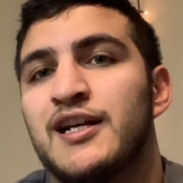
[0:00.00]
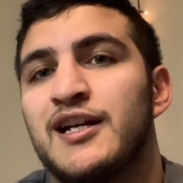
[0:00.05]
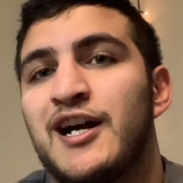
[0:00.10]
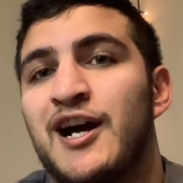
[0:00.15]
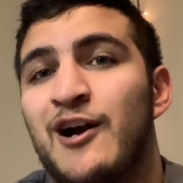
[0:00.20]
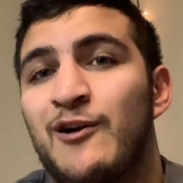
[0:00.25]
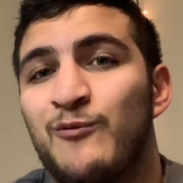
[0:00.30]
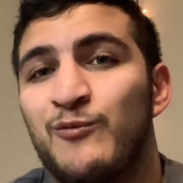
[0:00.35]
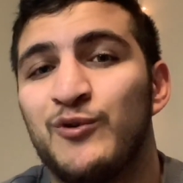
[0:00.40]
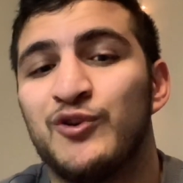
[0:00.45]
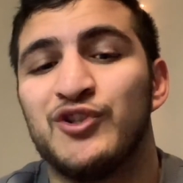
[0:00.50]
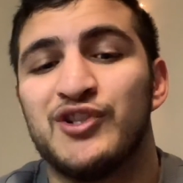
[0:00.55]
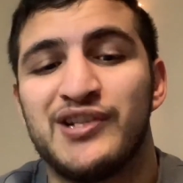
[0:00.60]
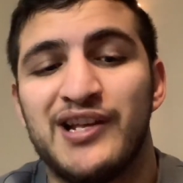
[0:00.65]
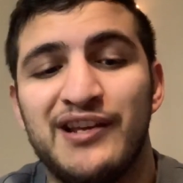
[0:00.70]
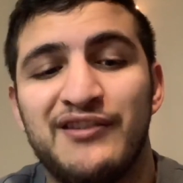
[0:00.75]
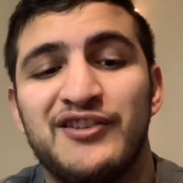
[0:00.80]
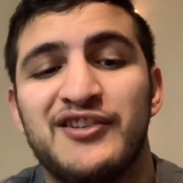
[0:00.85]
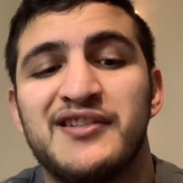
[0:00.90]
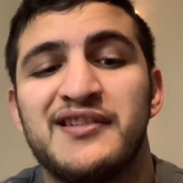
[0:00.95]
I will
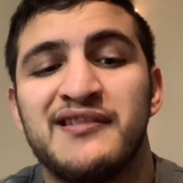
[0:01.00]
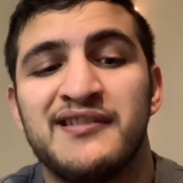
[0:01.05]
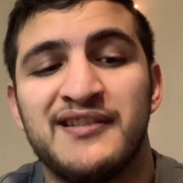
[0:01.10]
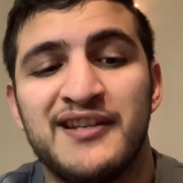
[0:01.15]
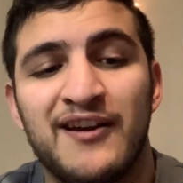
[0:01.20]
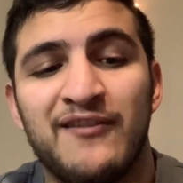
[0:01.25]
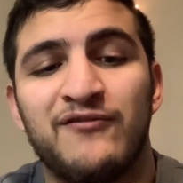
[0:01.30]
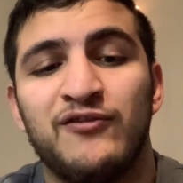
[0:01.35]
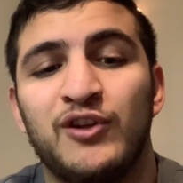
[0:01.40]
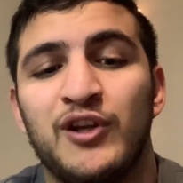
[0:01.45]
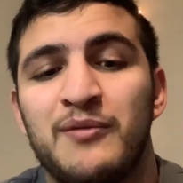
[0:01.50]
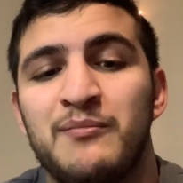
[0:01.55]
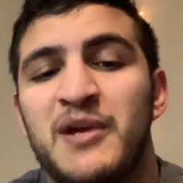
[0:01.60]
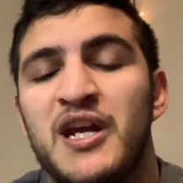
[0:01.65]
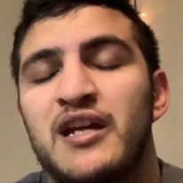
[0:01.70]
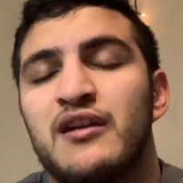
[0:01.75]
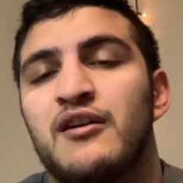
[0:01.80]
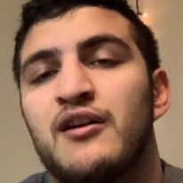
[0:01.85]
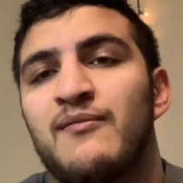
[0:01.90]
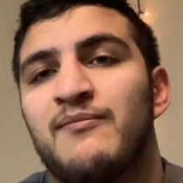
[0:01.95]
say this definitely
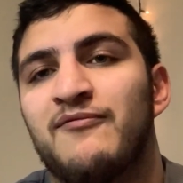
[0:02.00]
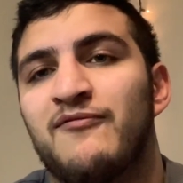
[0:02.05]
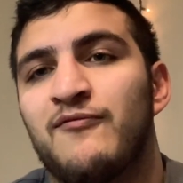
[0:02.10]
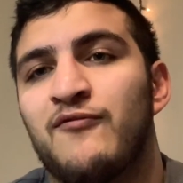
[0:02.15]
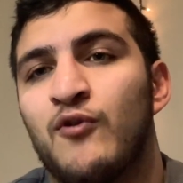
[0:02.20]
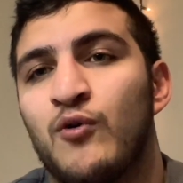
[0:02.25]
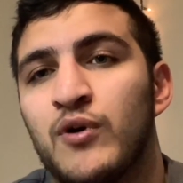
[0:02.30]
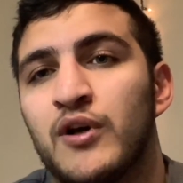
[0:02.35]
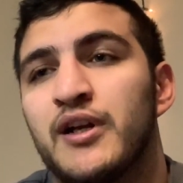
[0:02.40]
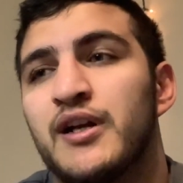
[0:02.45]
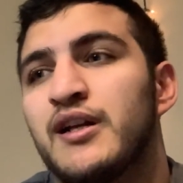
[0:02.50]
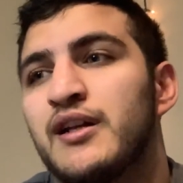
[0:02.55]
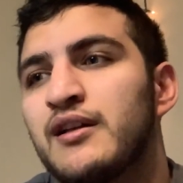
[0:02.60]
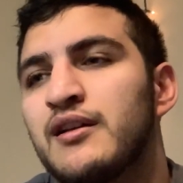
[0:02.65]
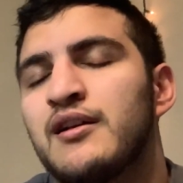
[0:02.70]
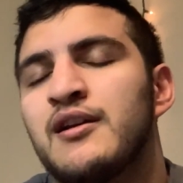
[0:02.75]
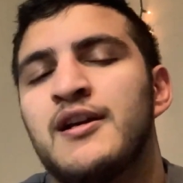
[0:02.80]
made up for it.